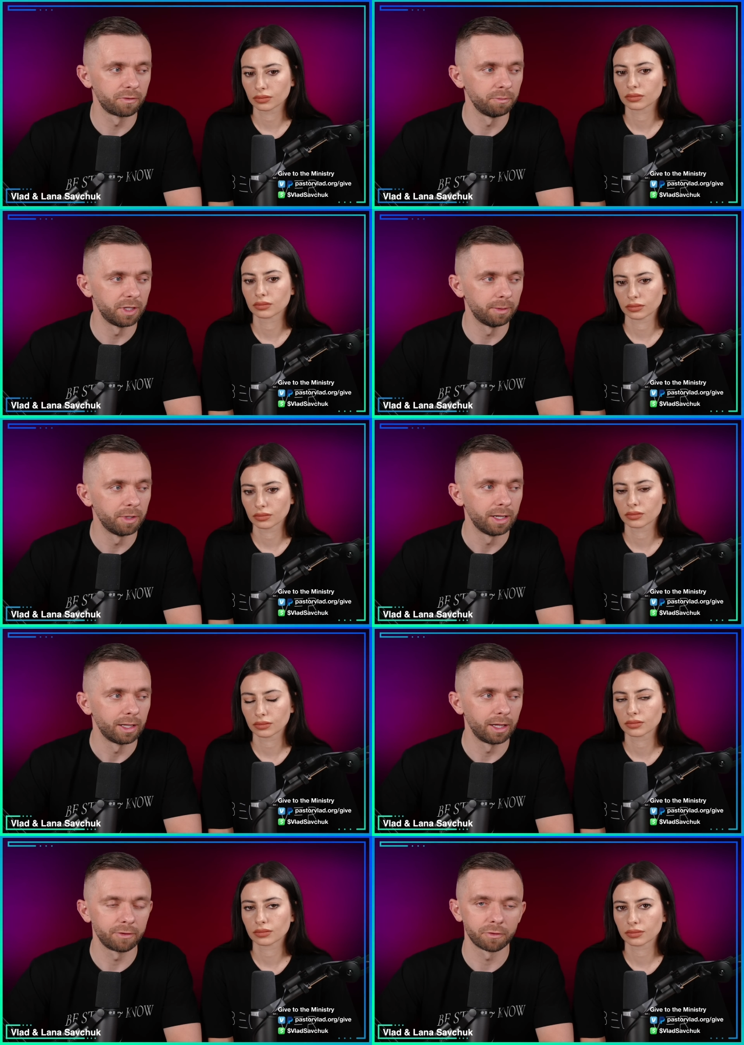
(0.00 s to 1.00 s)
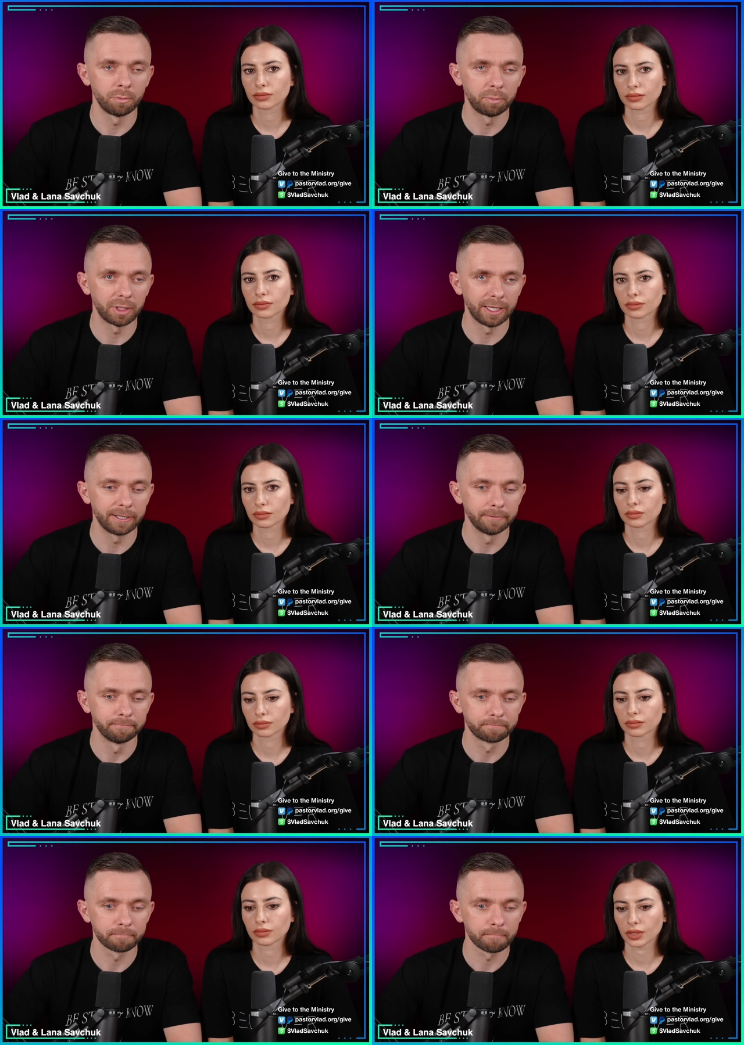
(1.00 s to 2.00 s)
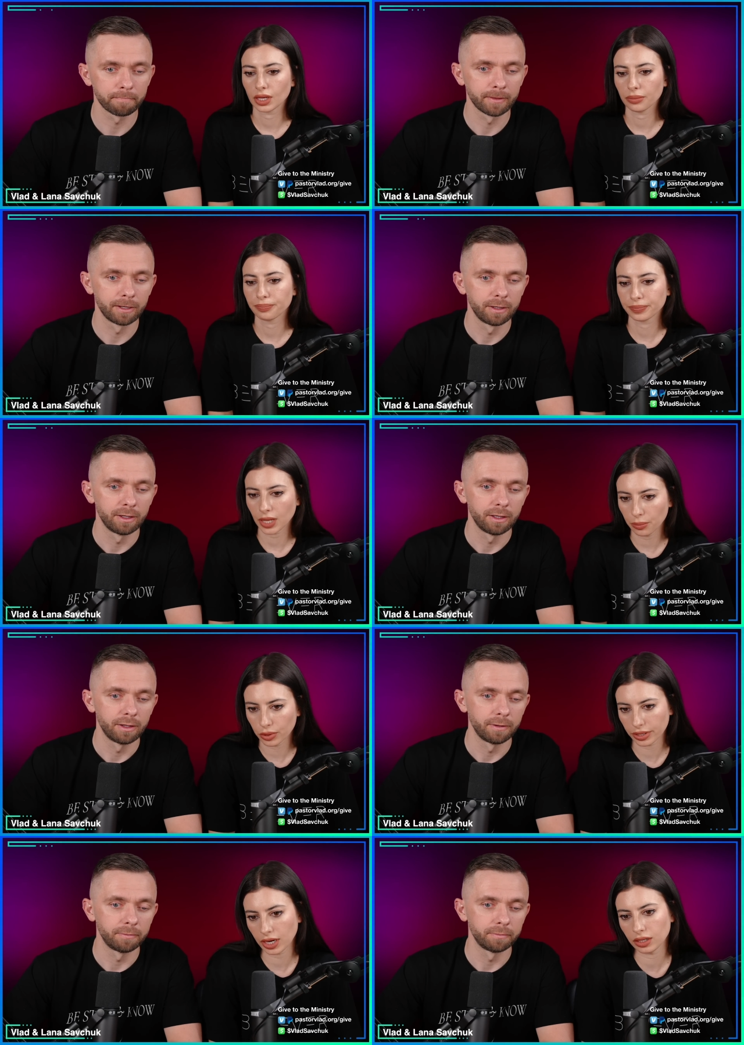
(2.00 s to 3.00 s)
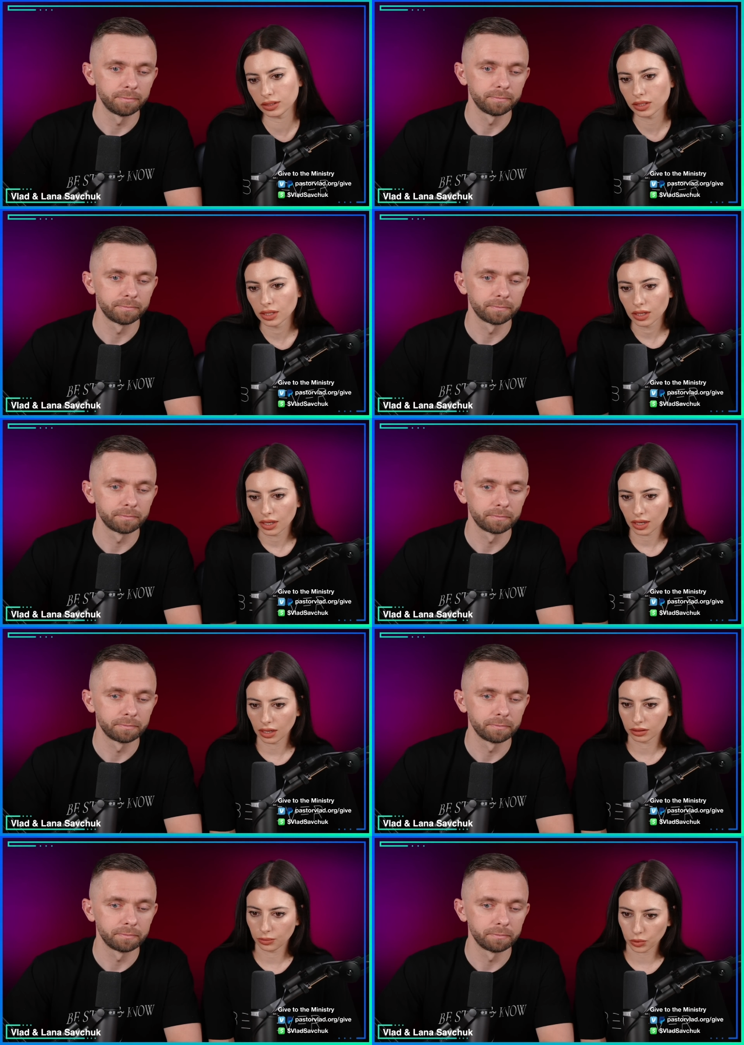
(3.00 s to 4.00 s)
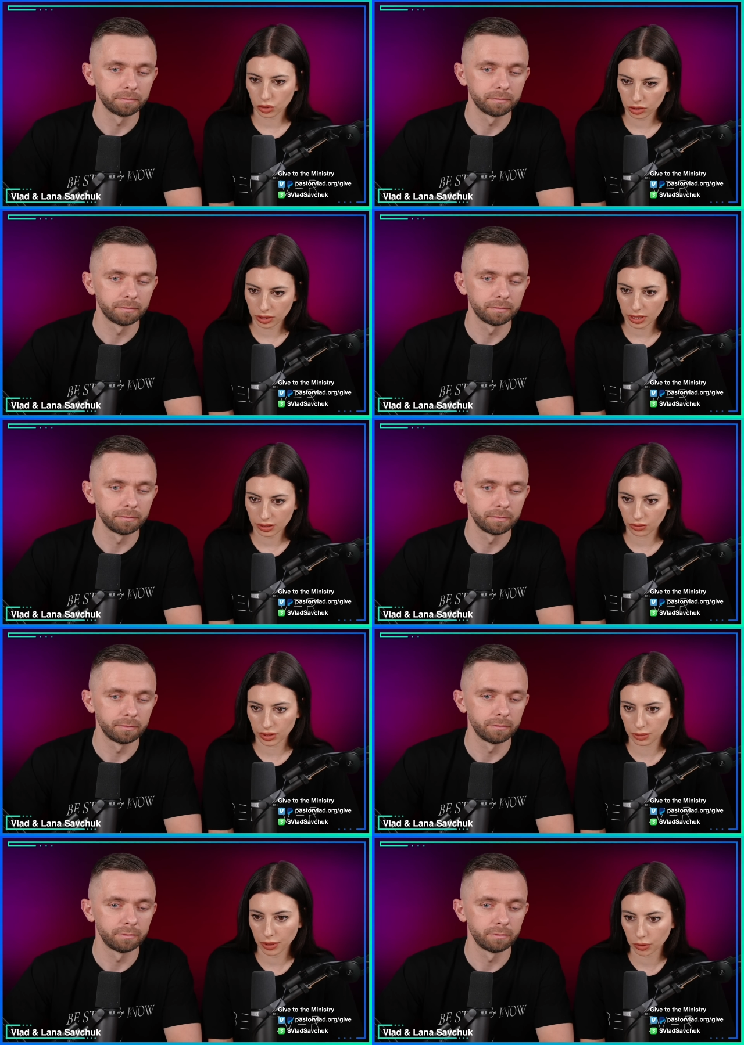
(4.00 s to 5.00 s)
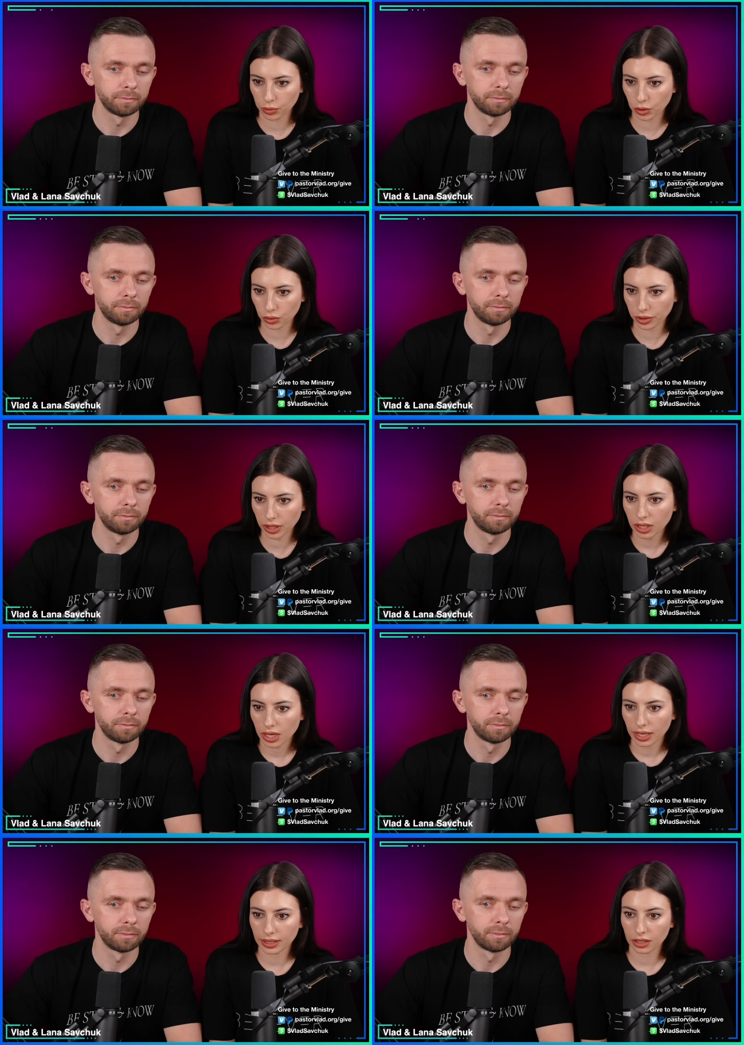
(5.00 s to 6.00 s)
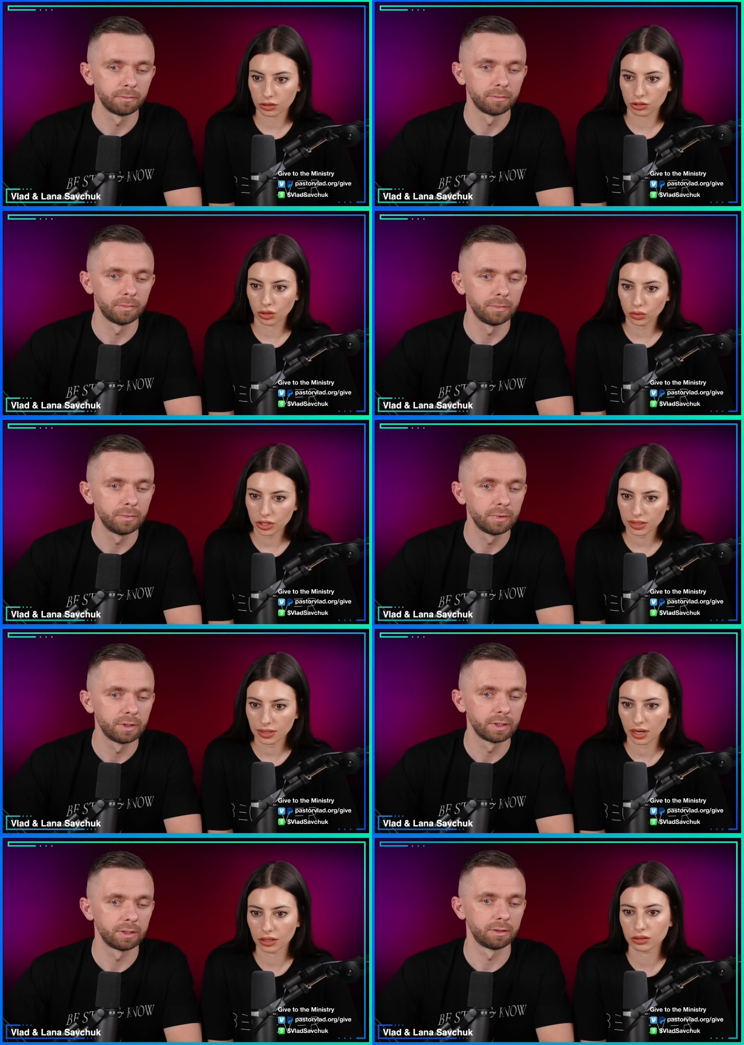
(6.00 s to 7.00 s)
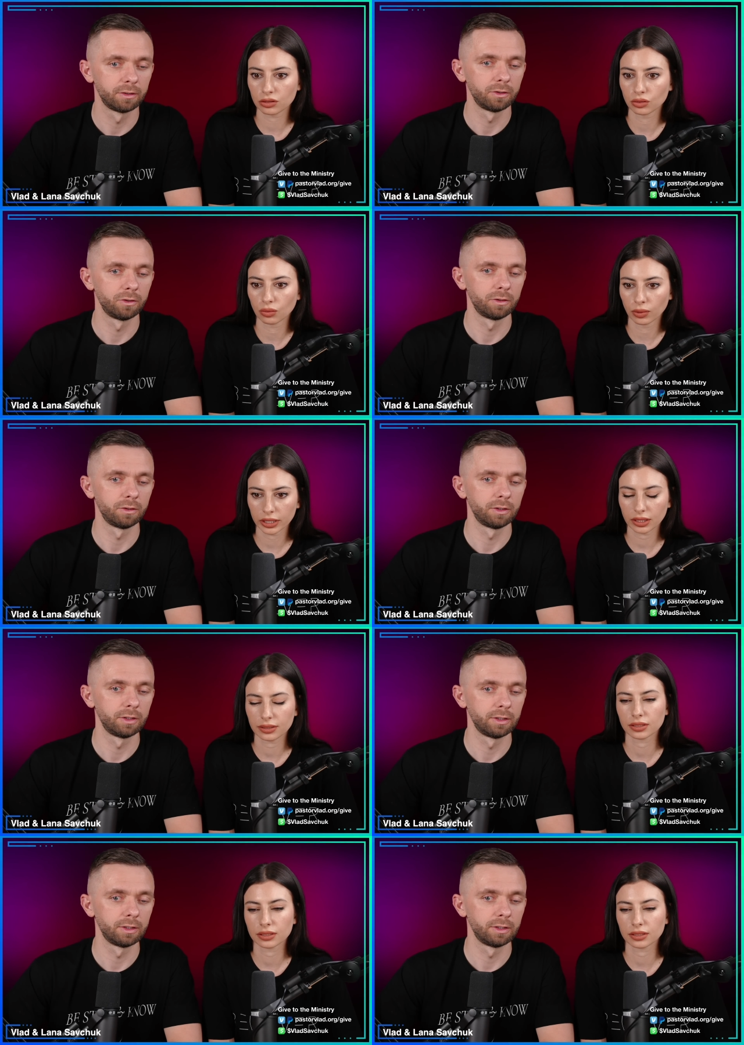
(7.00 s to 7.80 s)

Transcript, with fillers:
Speaker 1: them like from a plague
Speaker 2: yep number eight uh, the person doesn't respect purity and has no desire to wait until